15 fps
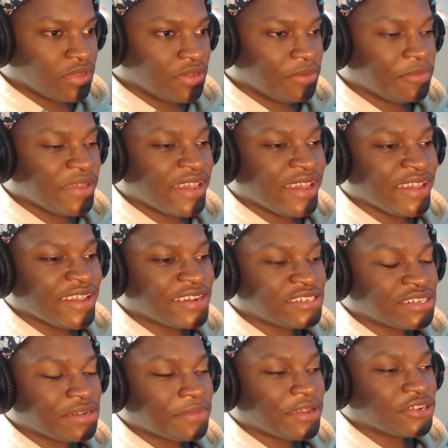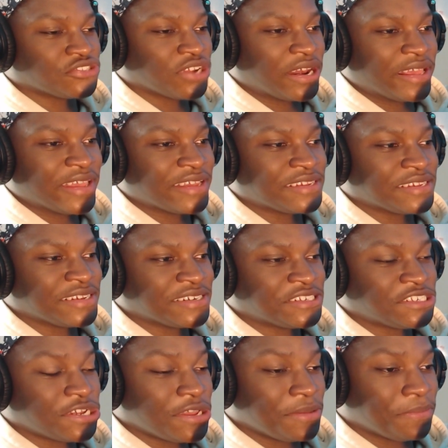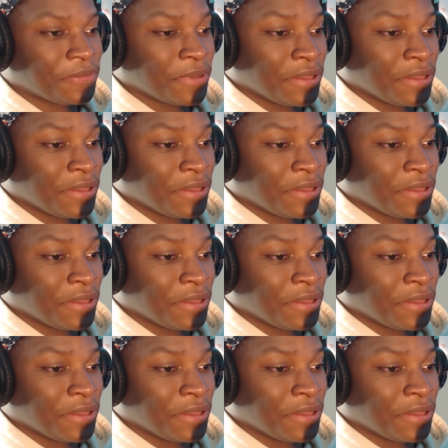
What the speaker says: Man, y'all sit up here trying to get to the ship.